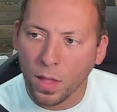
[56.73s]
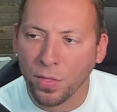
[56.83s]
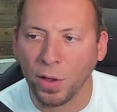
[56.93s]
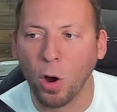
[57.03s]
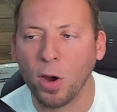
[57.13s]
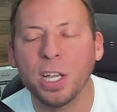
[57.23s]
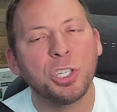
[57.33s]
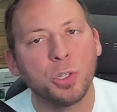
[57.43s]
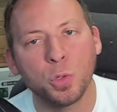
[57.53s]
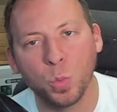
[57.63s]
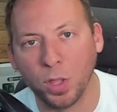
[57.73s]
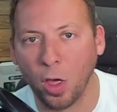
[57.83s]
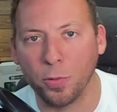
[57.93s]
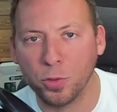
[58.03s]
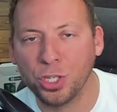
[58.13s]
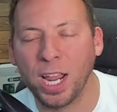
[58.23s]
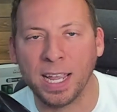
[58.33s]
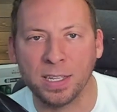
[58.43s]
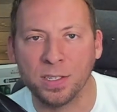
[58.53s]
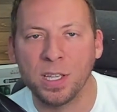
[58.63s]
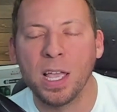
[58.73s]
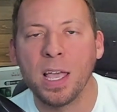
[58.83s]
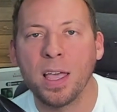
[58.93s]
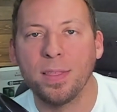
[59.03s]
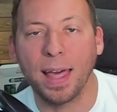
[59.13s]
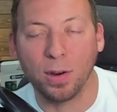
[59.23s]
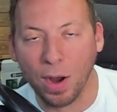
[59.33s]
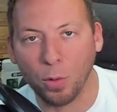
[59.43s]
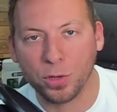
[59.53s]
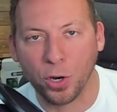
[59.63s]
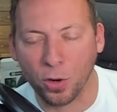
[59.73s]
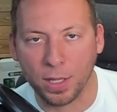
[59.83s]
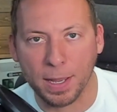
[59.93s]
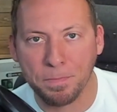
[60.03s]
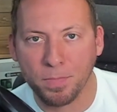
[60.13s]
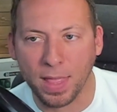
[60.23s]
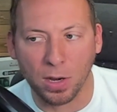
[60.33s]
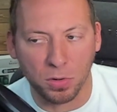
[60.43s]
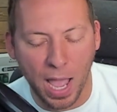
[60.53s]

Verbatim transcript: There are issues with other chains that are out currently that are